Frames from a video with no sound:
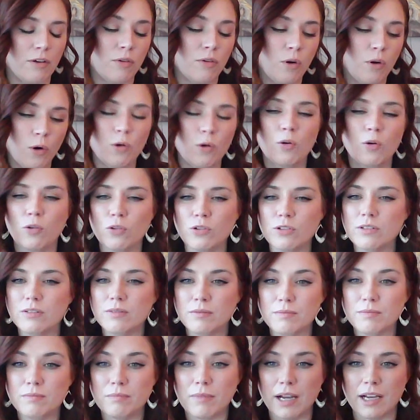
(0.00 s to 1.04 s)
Whole,
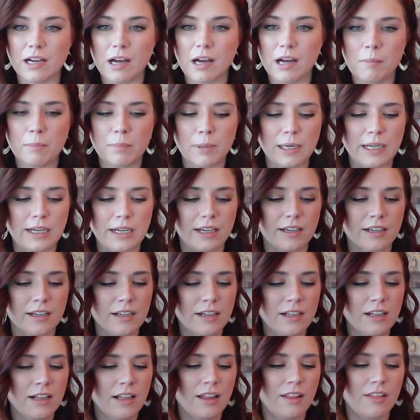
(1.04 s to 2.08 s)
my company,
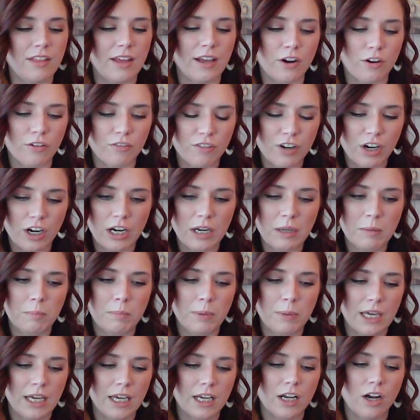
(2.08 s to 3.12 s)
they are very
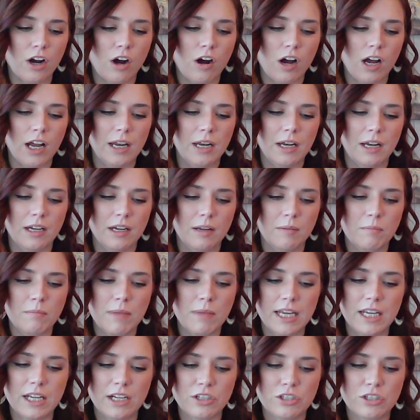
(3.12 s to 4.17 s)
big on
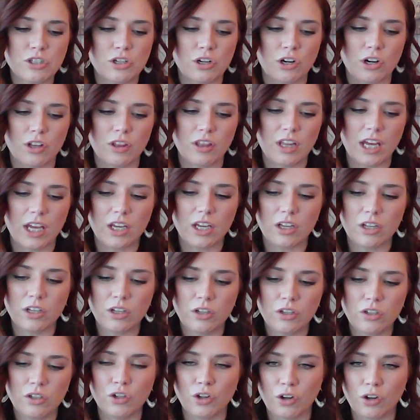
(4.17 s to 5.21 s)
making sure that
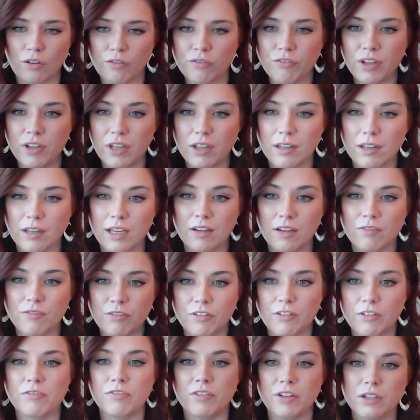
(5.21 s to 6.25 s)
you're feeling
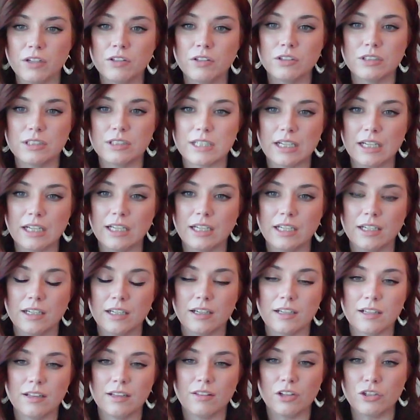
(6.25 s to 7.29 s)
fulfilled
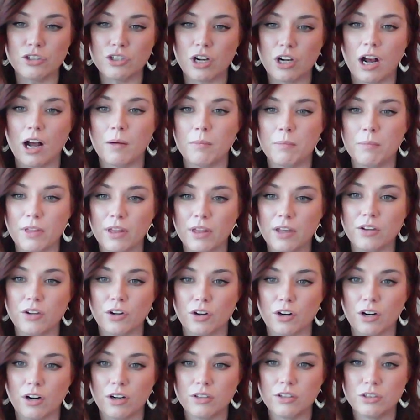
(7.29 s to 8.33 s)
in the job that
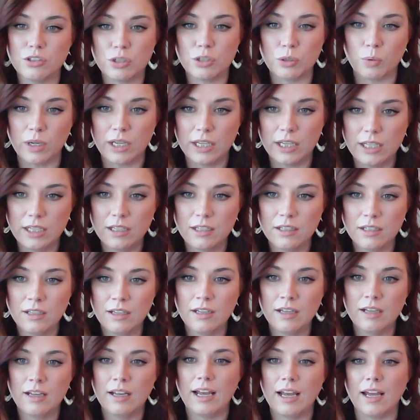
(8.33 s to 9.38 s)
you're doing,
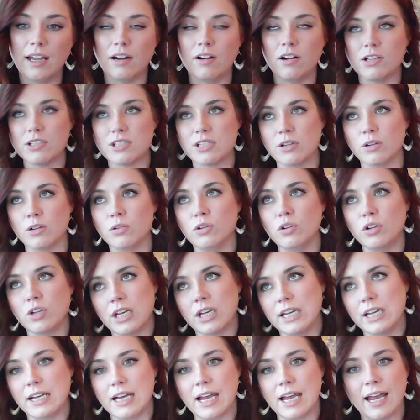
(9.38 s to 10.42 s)
and also
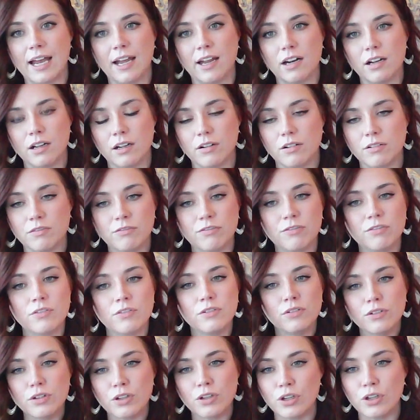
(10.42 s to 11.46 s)
looking ahead of,
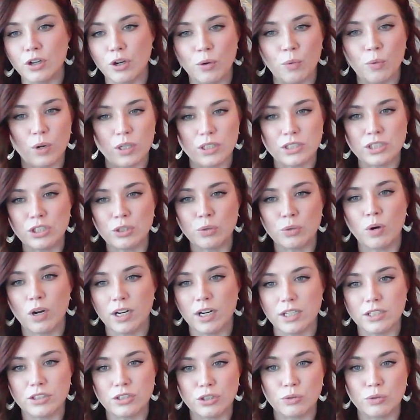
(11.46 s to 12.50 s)
what do you
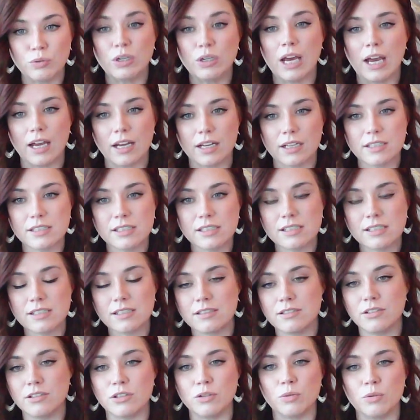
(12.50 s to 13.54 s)
want to do
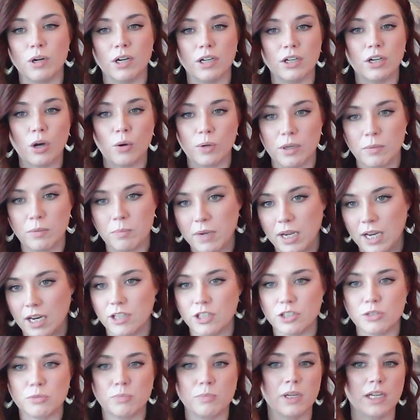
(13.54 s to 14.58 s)
next? Do you want to go into
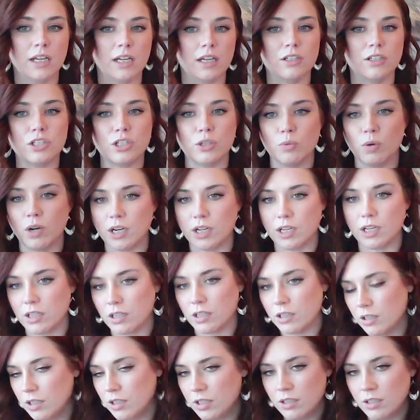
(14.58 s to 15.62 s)
management? Do you want to,